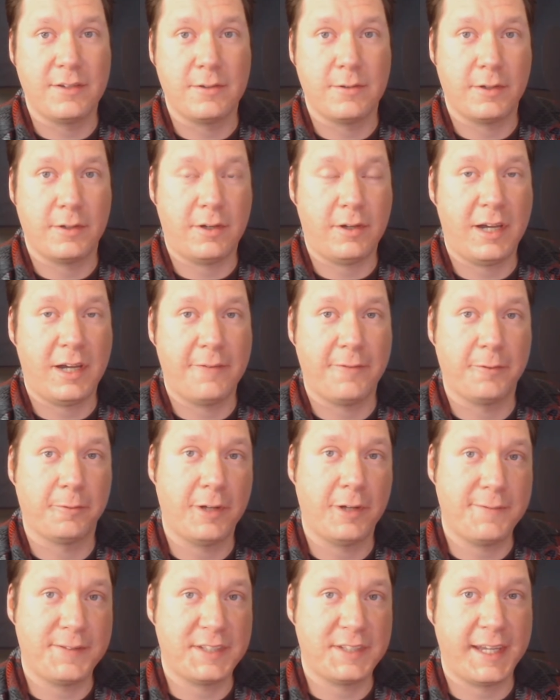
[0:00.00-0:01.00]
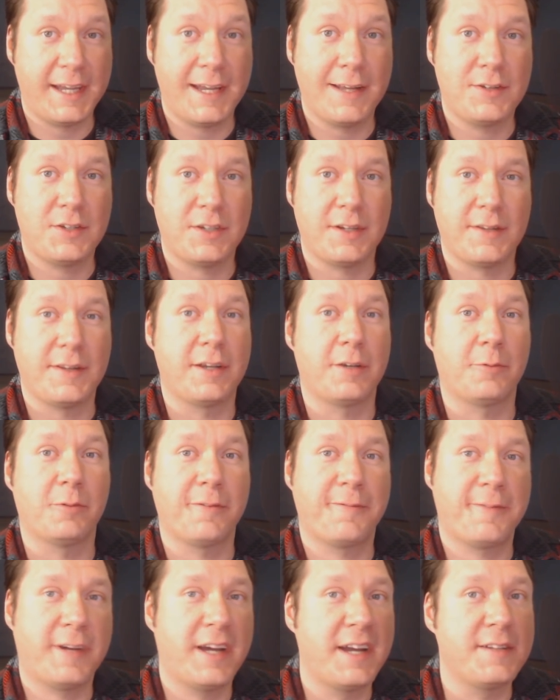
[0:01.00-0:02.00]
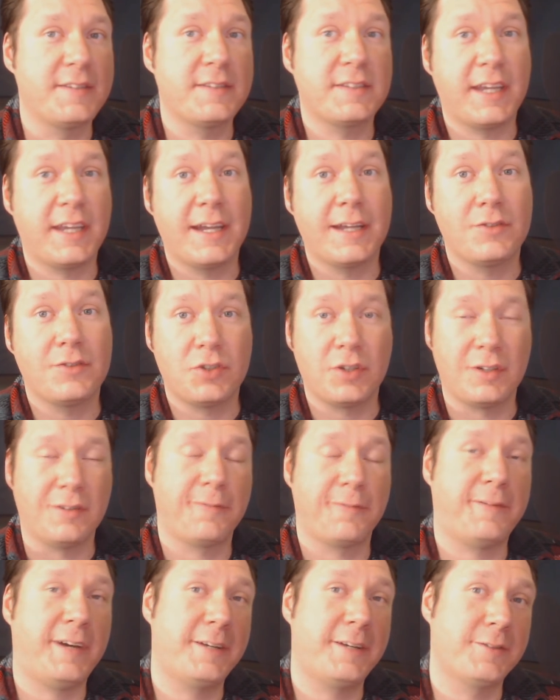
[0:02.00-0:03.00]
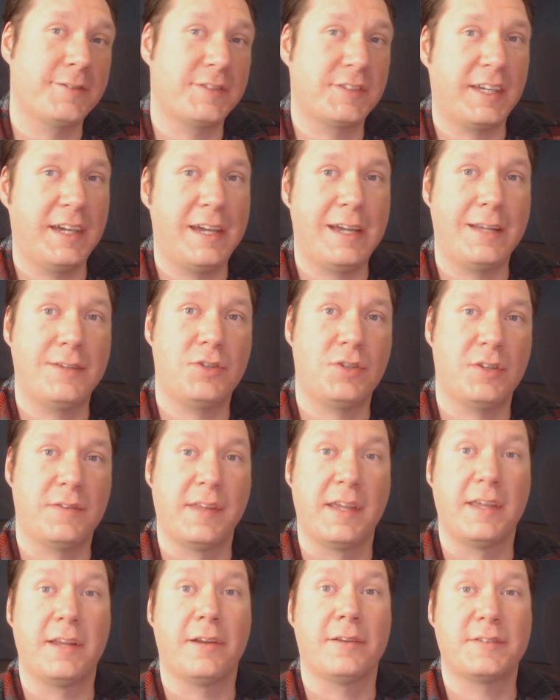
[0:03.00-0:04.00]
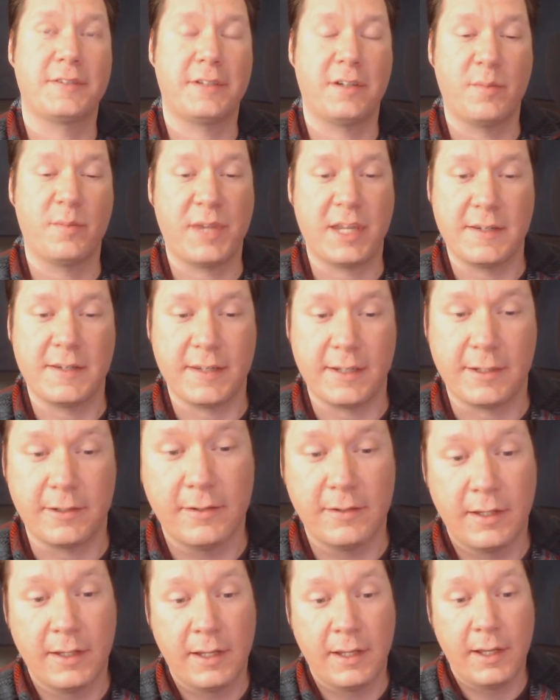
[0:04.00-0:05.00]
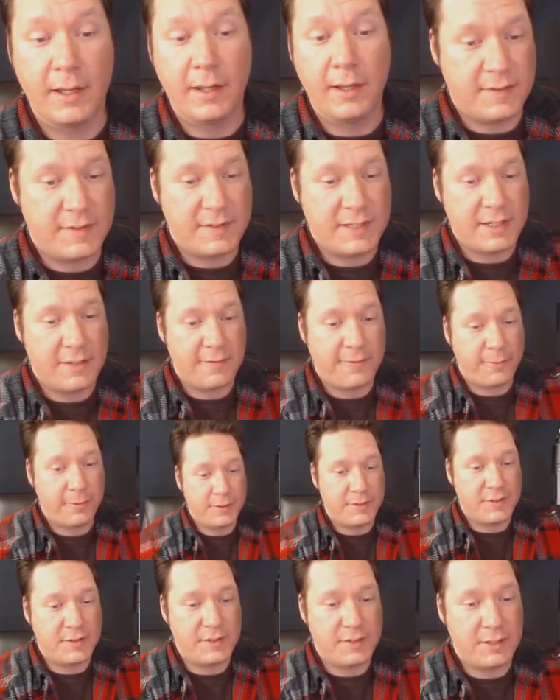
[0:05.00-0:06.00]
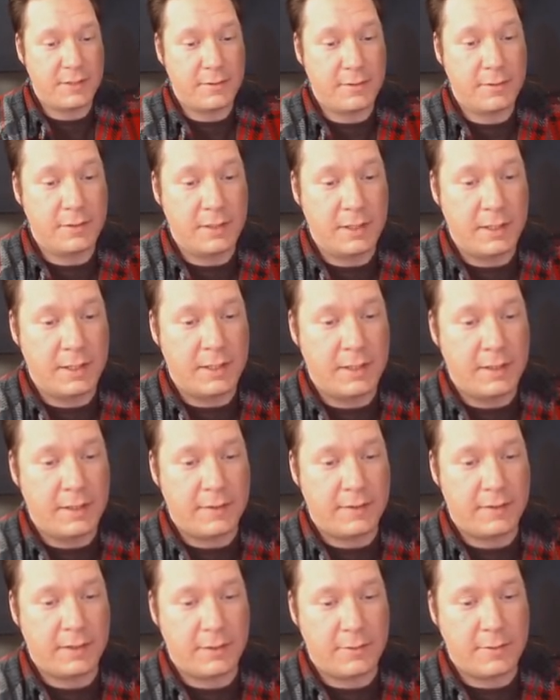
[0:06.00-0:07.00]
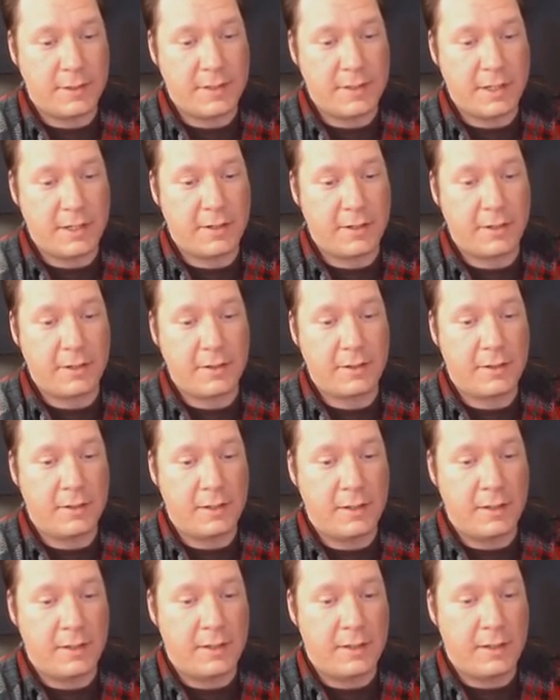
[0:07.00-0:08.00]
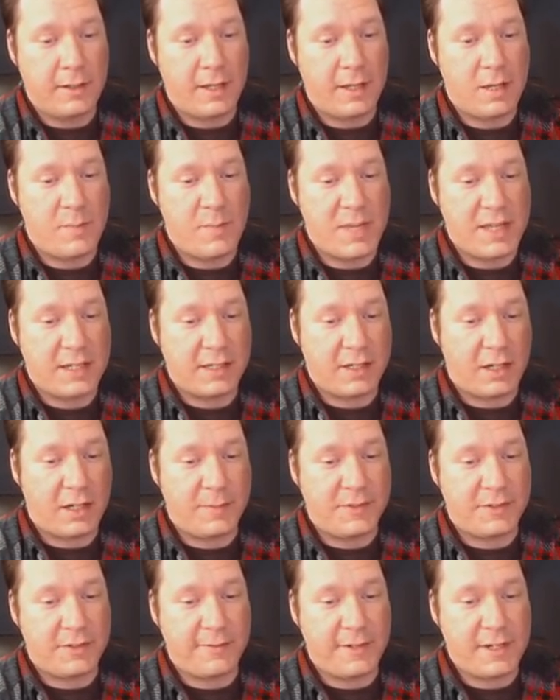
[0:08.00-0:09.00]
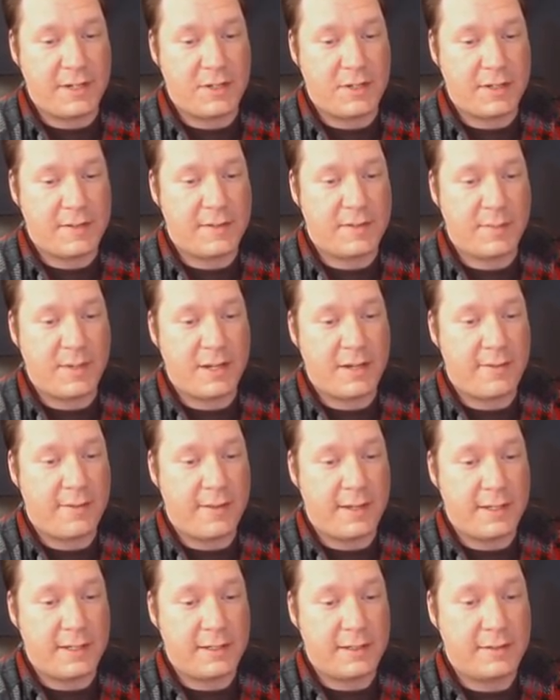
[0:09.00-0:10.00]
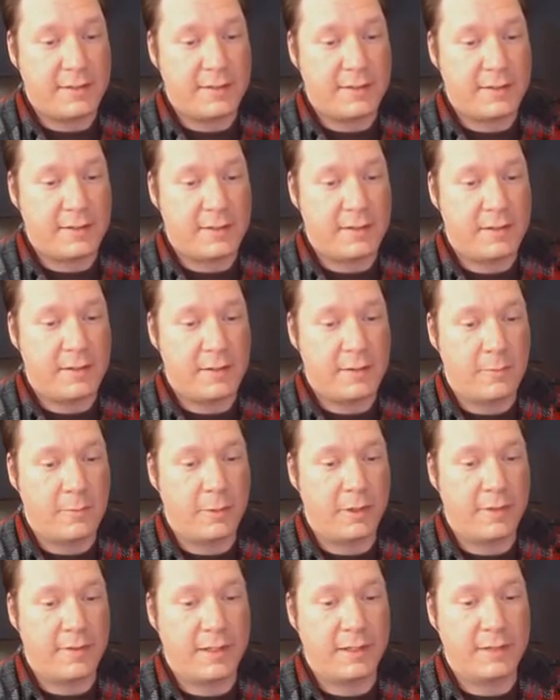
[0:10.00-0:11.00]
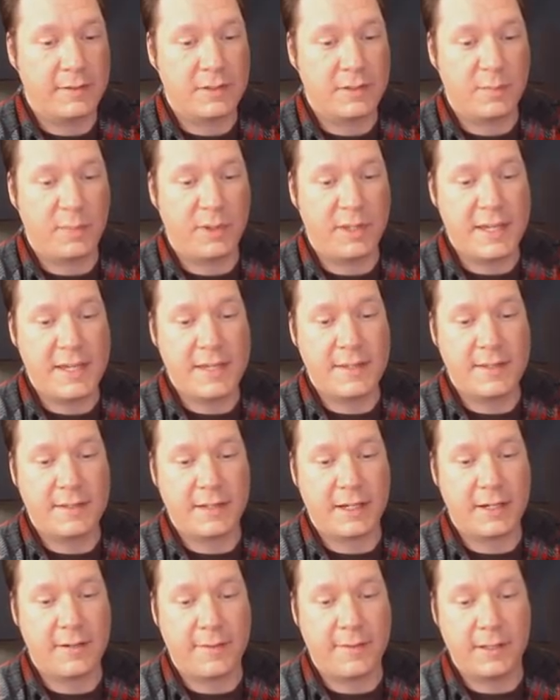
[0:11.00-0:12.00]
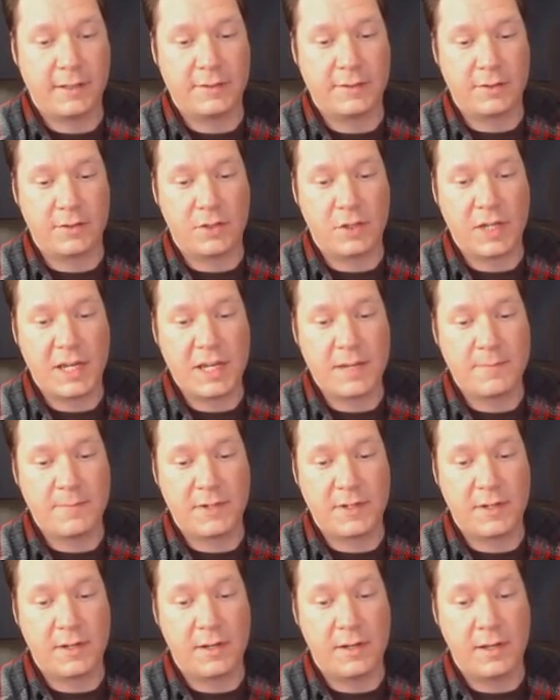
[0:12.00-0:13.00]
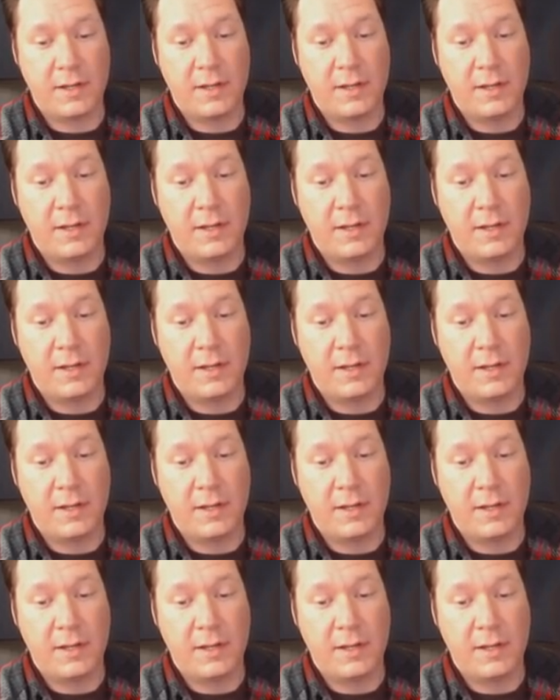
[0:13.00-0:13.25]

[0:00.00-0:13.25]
I do it. I'll have a rough sketch and then a refined sketch and a final sketch, and then I'll start painting. You can see it forces you to go in here and make observations about things, where things are placed, how things are shaped.